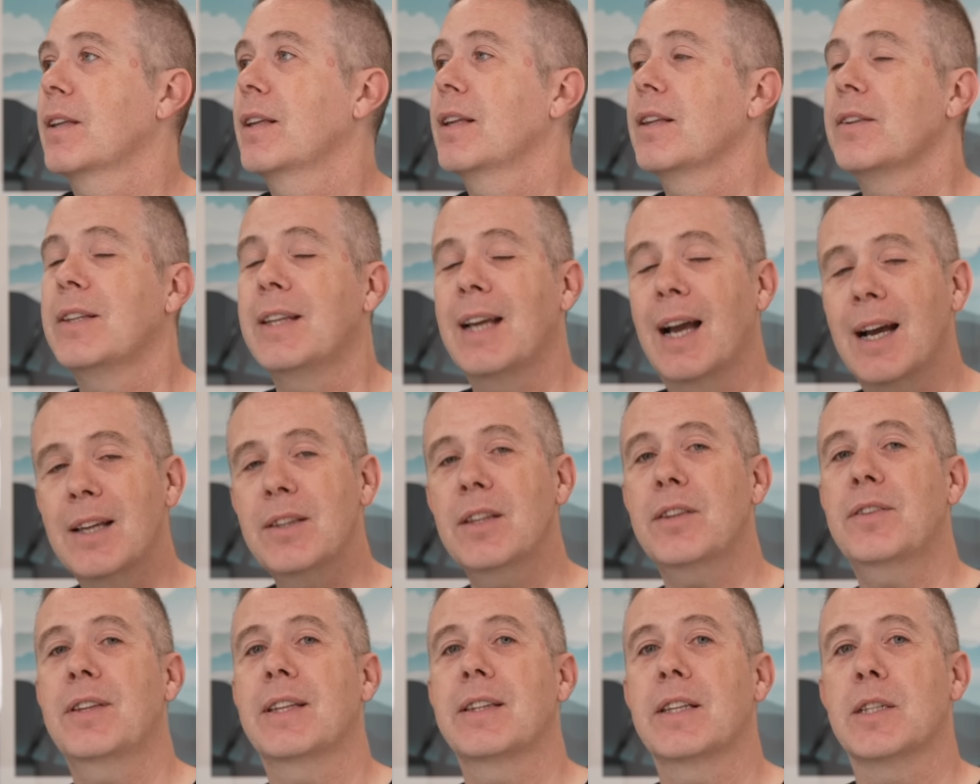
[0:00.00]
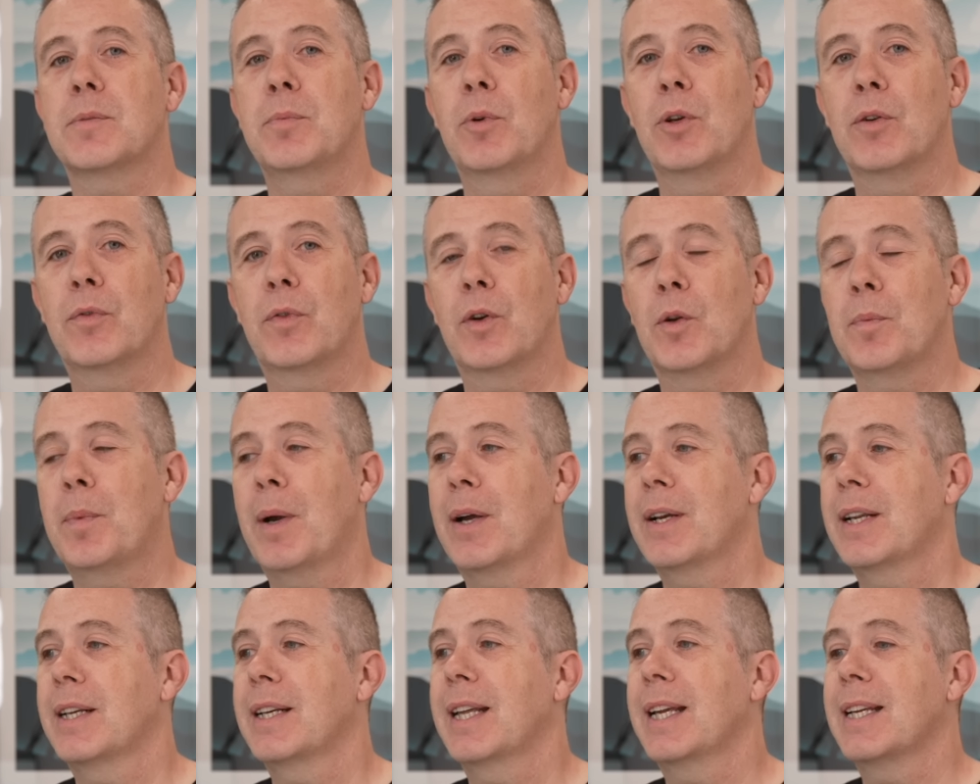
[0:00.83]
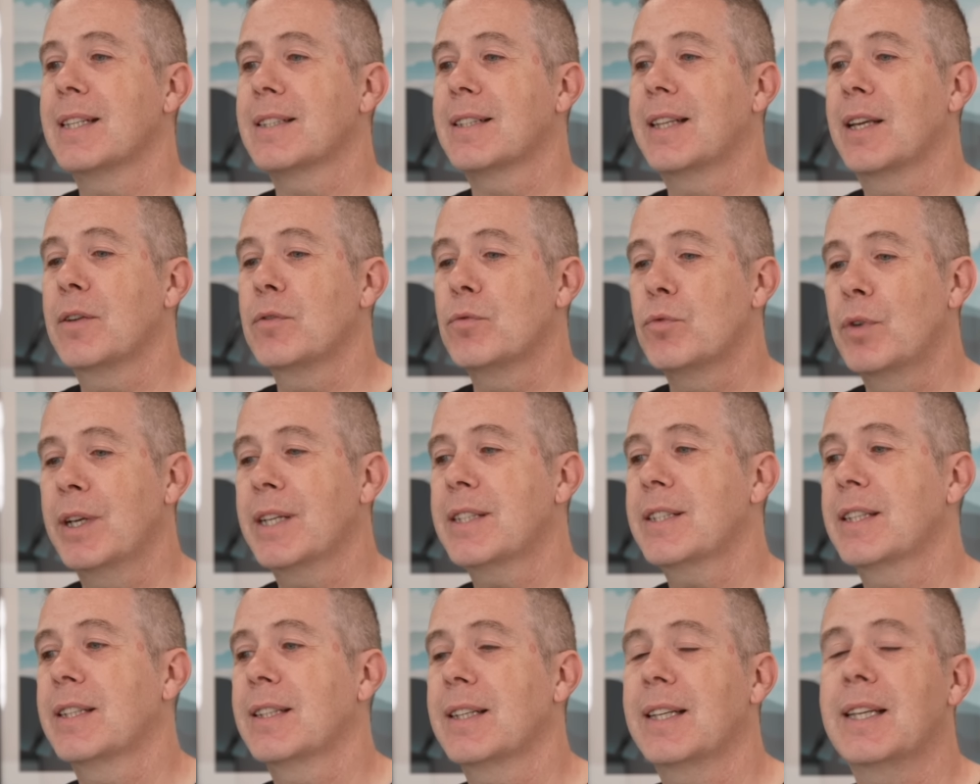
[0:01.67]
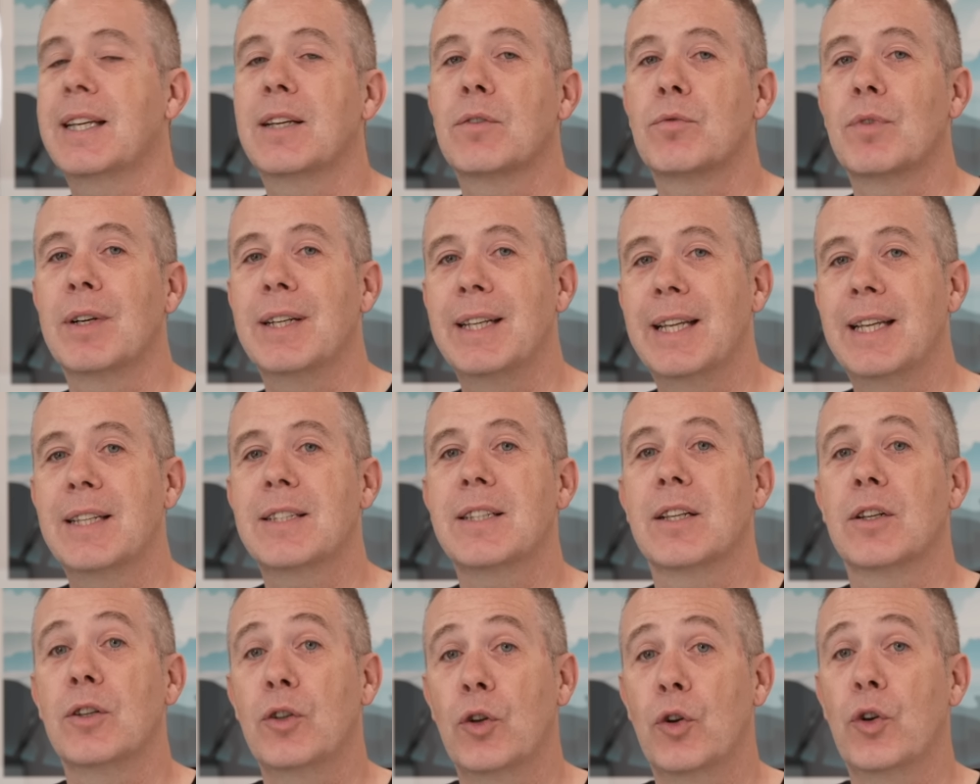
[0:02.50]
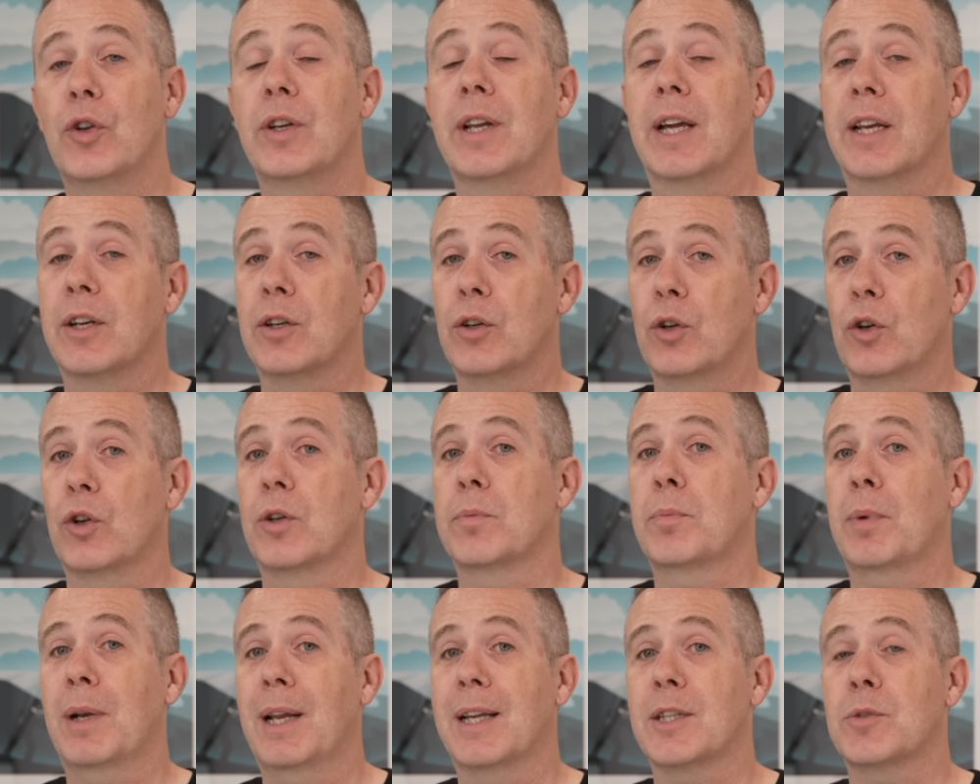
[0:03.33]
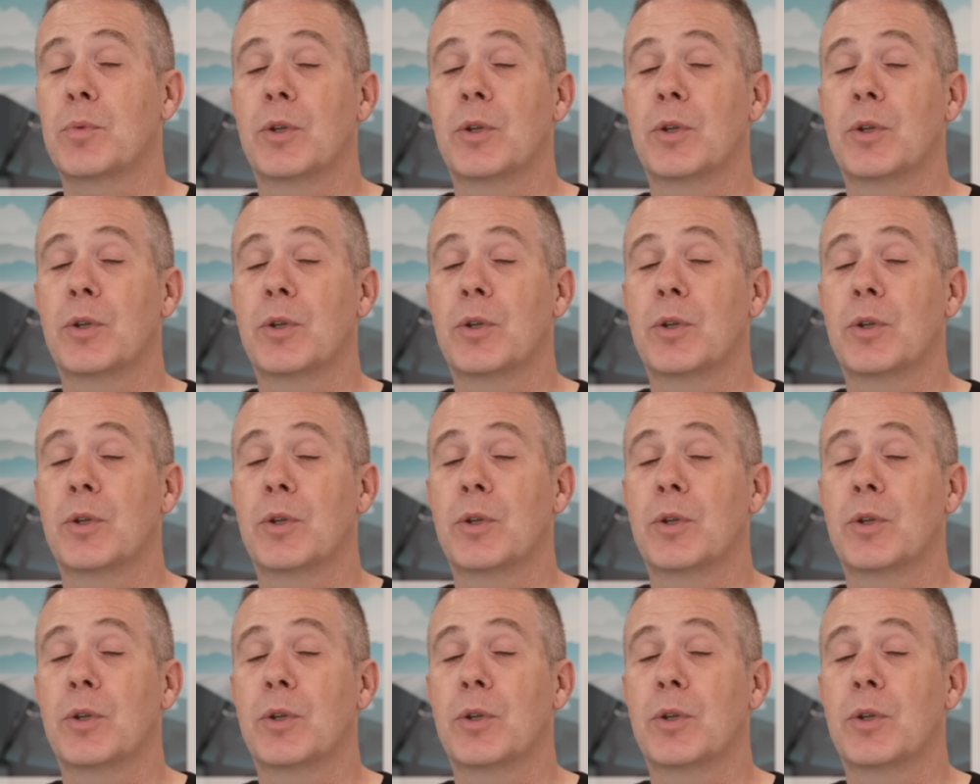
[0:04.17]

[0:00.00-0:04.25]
The other thing that's beautiful about it is they've recently released Learn and Learn Plus,